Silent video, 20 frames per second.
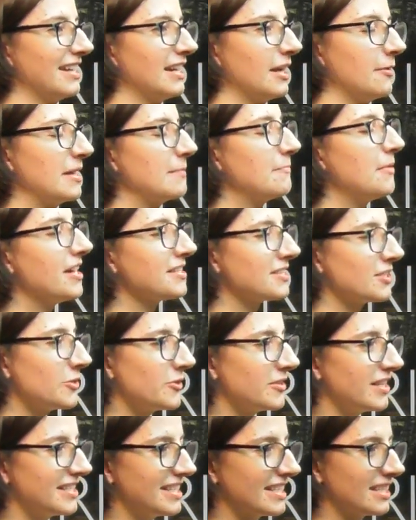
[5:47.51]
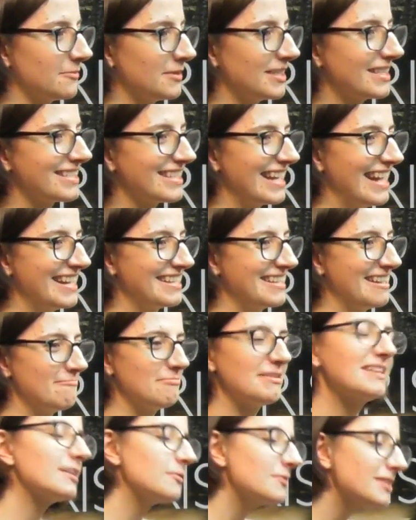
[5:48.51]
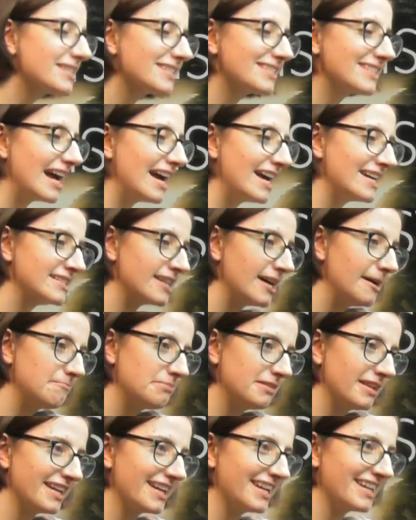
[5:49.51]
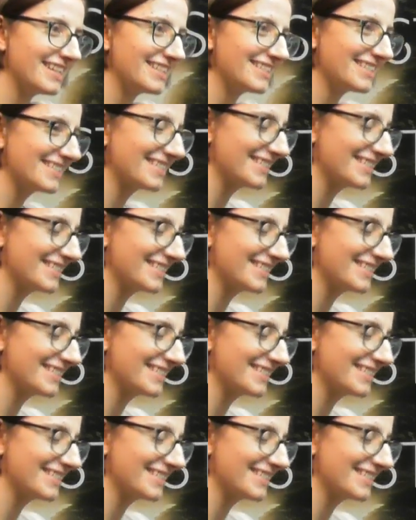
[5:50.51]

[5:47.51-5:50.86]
Any person who this is, please stand up. Please stand up, please.